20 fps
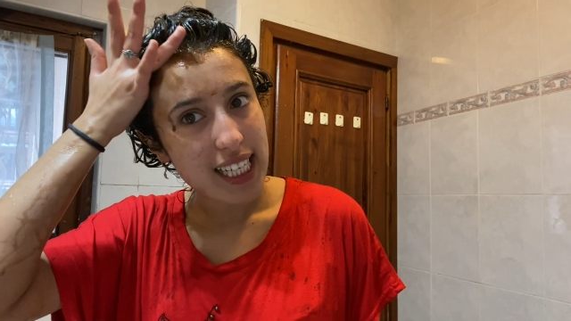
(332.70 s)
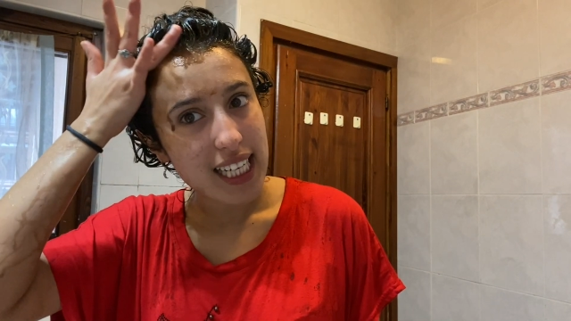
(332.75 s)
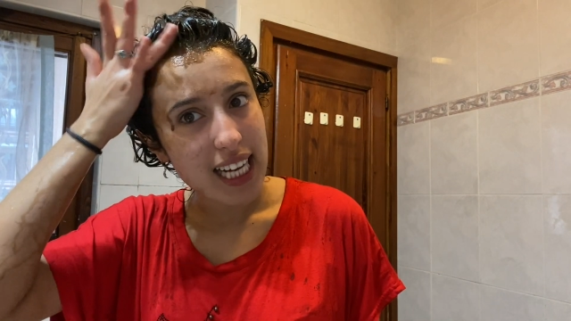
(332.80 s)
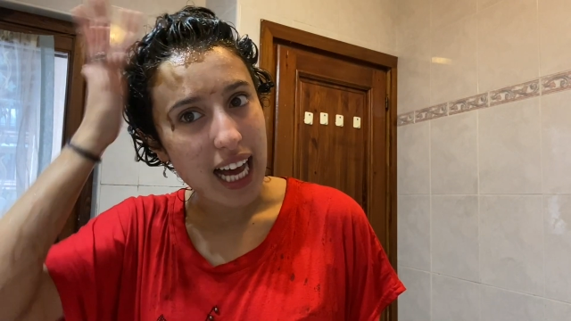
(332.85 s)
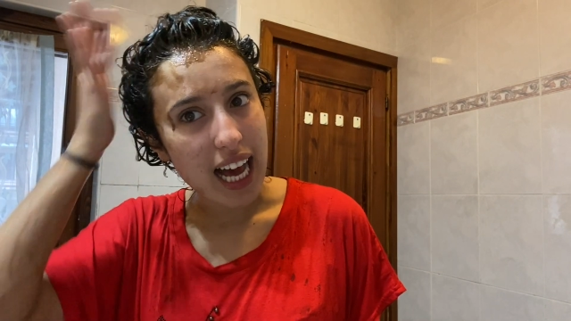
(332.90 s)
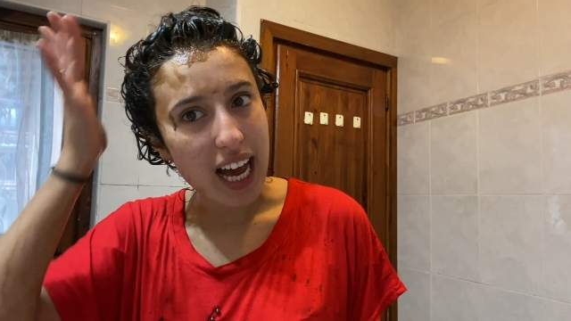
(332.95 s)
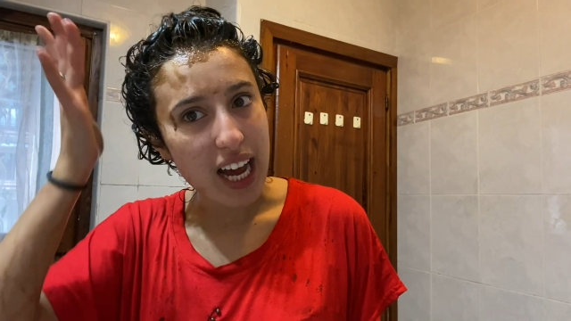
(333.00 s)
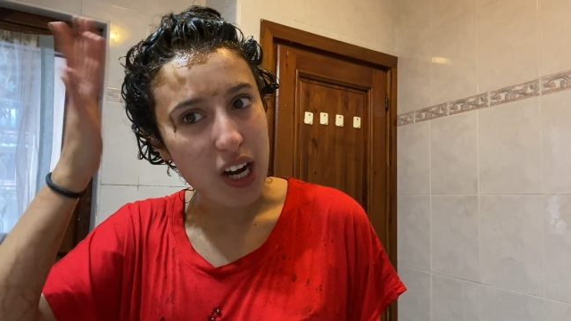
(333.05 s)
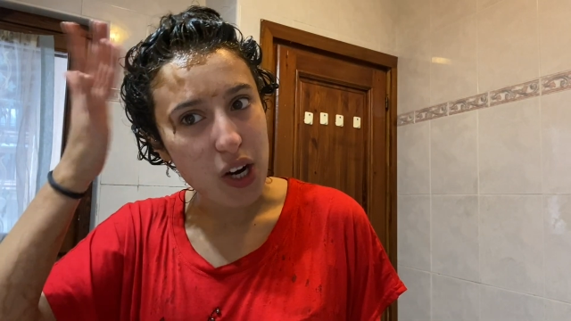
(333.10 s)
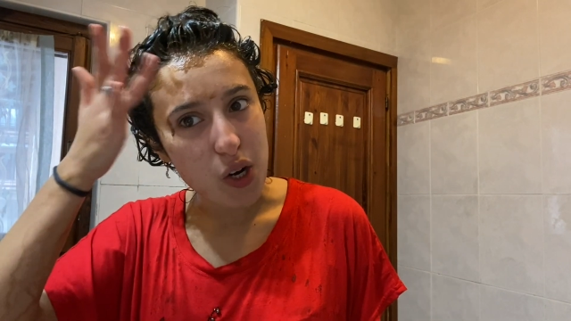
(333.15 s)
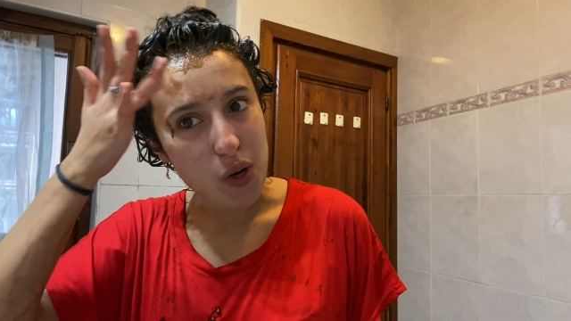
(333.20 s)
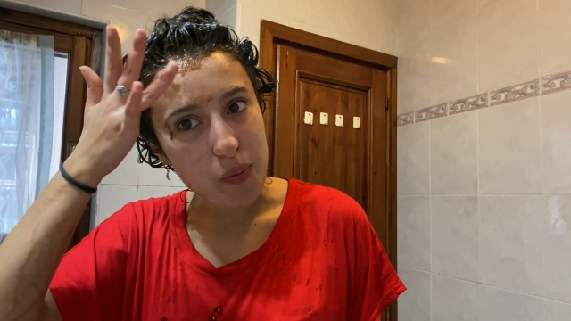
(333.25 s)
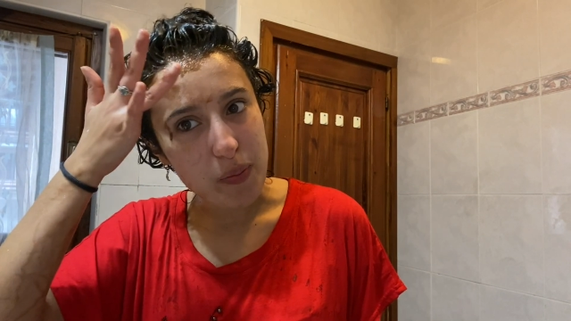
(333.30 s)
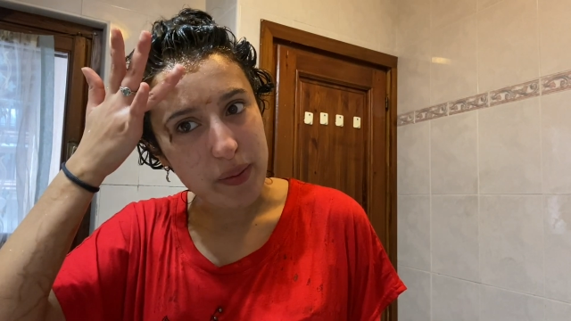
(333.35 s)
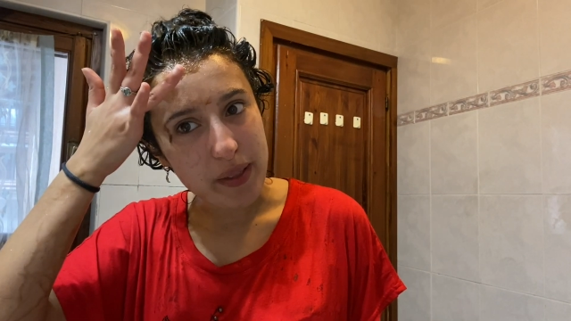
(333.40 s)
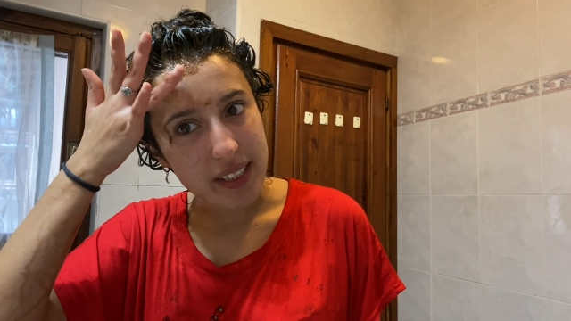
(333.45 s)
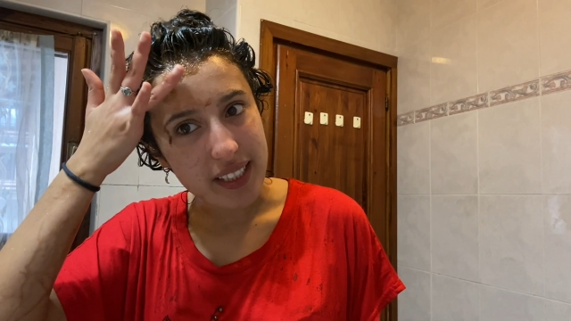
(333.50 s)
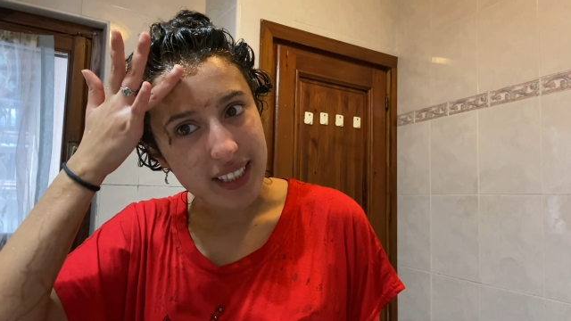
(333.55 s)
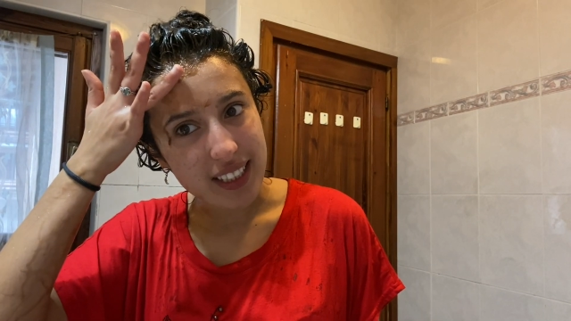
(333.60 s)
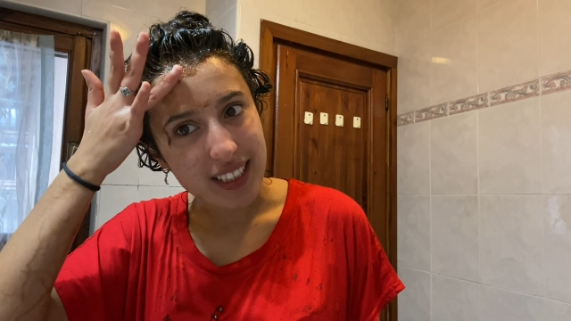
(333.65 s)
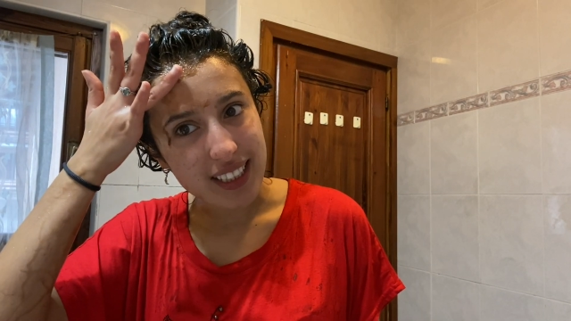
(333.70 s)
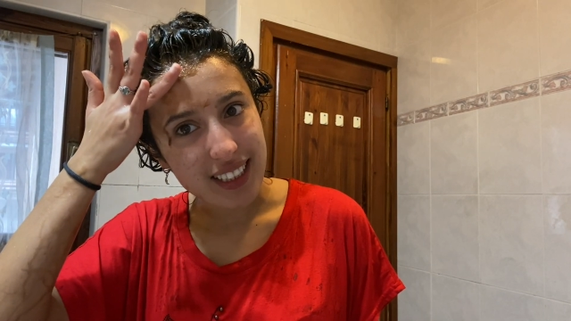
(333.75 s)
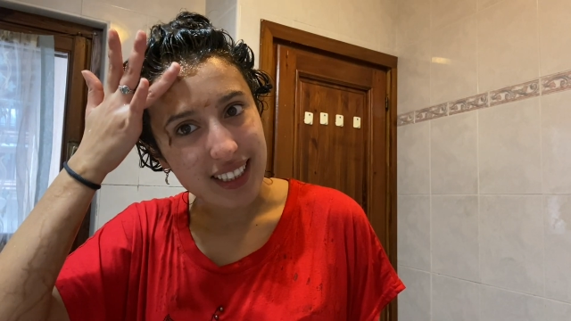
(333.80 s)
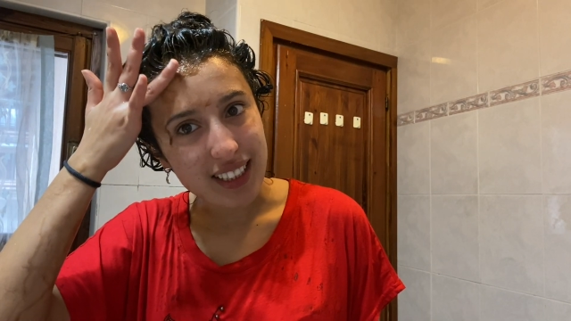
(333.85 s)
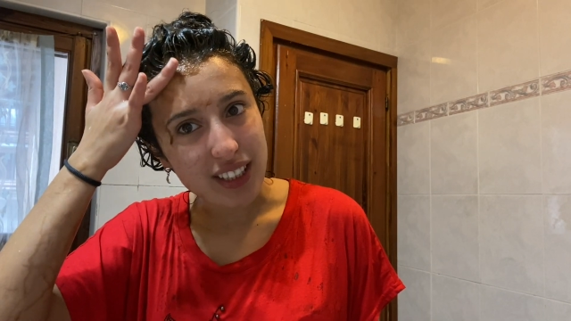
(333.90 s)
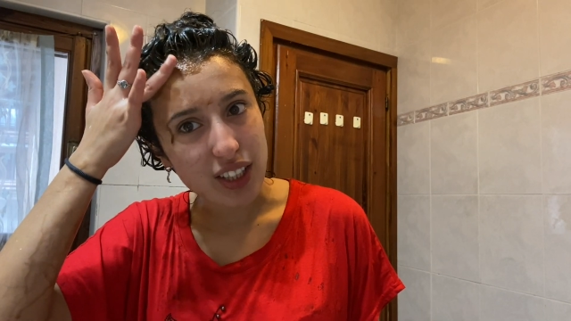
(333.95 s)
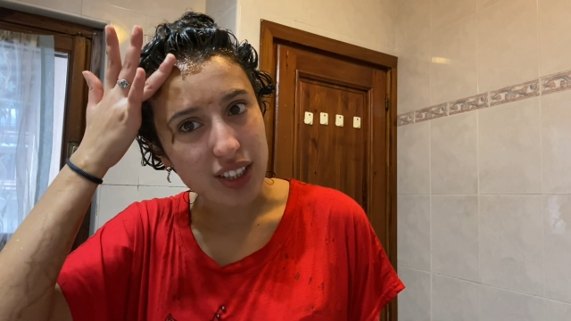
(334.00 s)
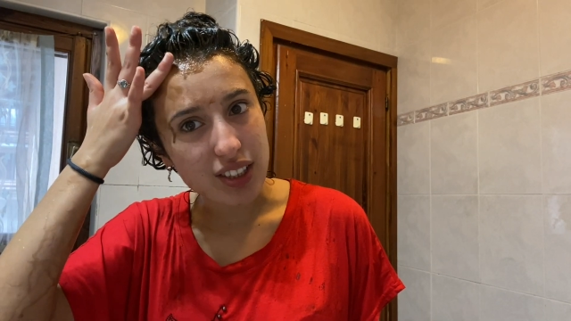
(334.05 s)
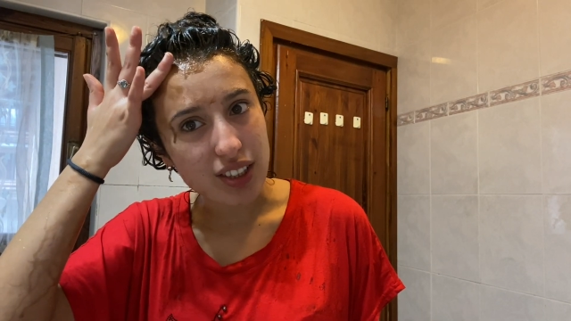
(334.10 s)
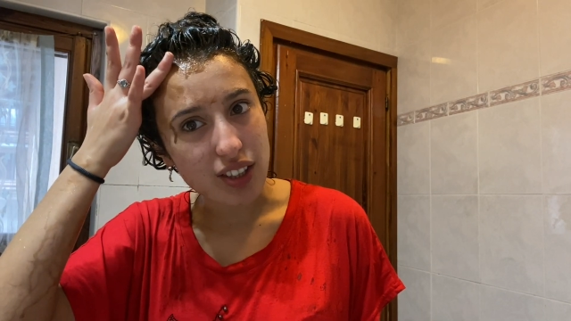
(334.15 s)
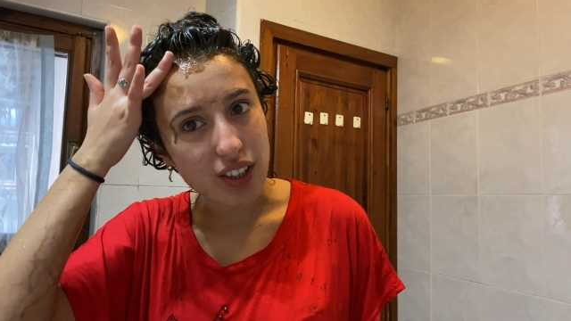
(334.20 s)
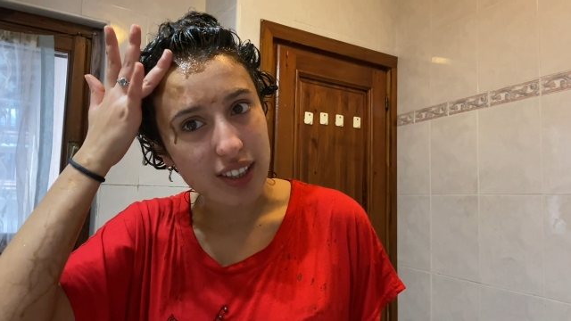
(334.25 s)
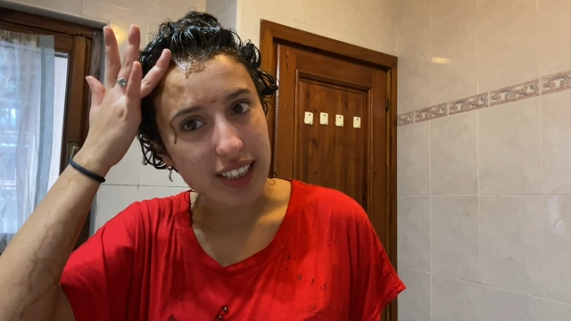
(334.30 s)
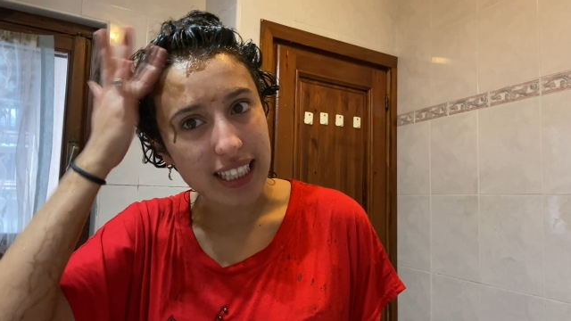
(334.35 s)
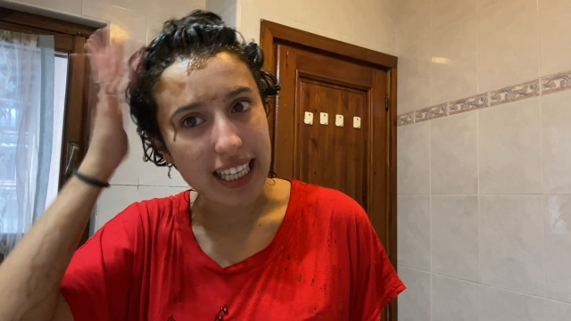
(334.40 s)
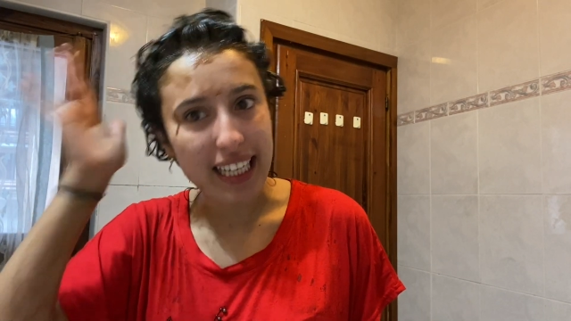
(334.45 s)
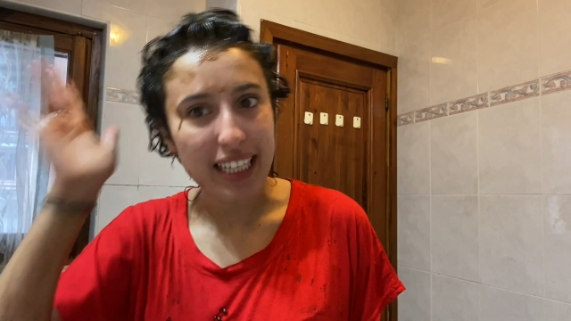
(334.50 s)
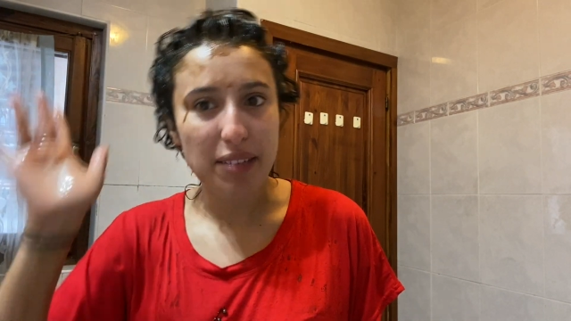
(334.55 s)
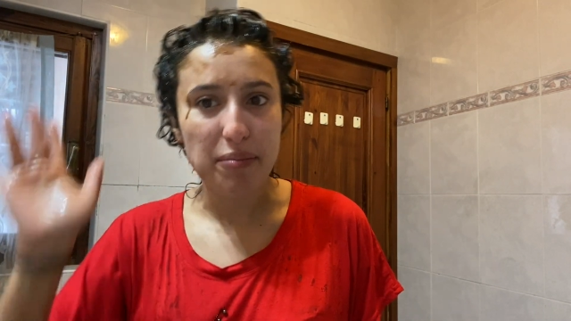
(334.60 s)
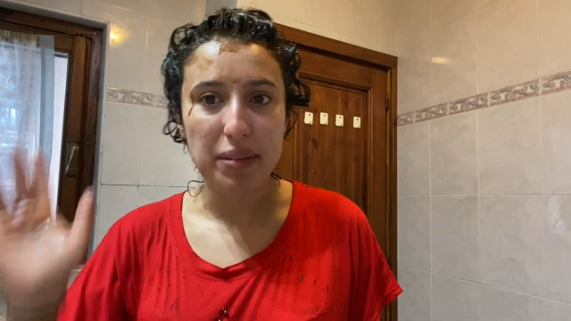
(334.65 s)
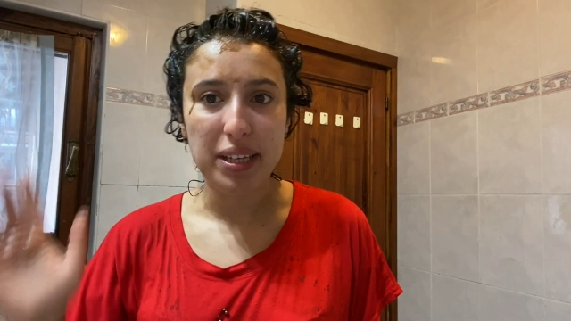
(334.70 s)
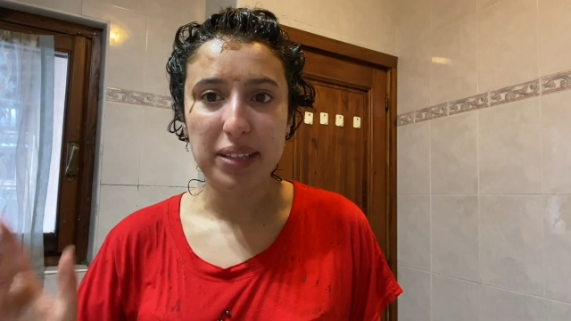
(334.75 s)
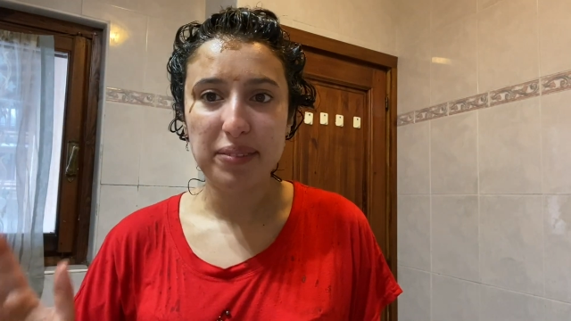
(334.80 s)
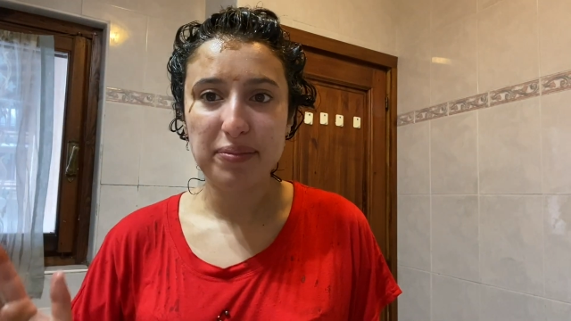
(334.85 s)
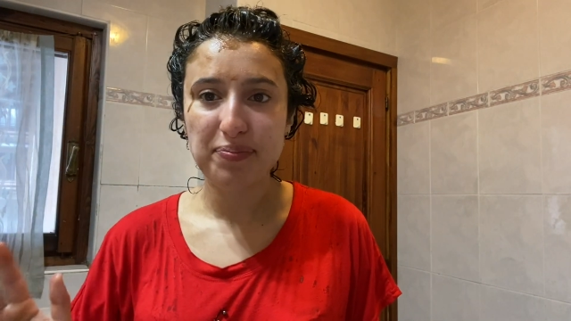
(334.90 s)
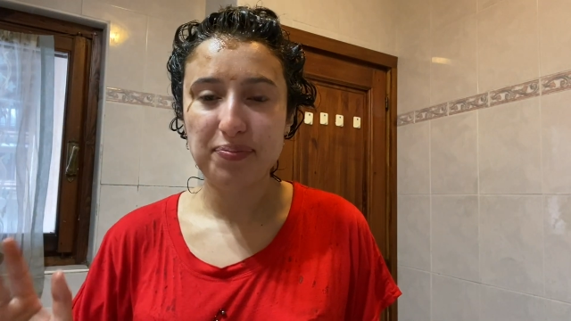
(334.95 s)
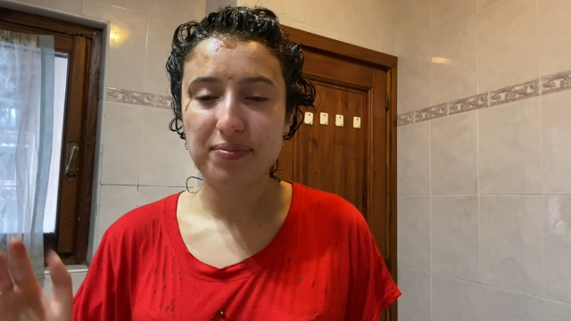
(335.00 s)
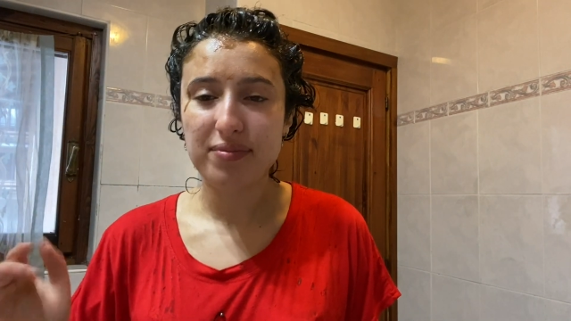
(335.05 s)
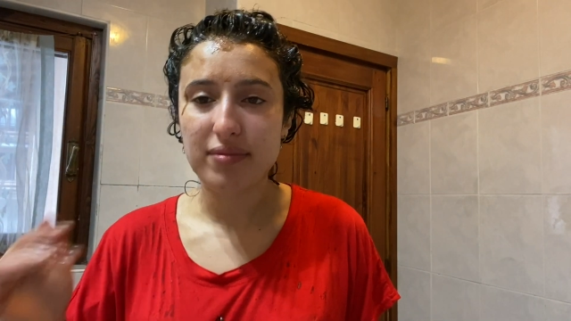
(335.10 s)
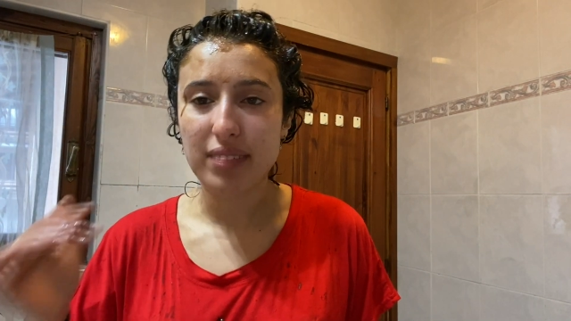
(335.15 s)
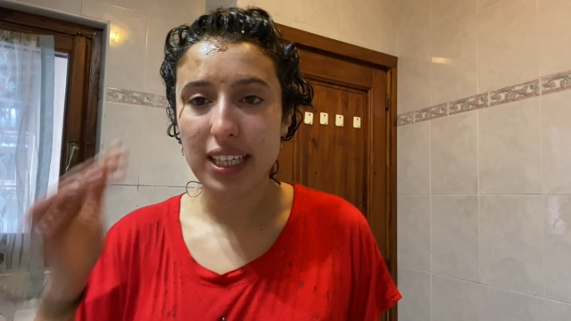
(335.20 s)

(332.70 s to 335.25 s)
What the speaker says: I hope not done like me,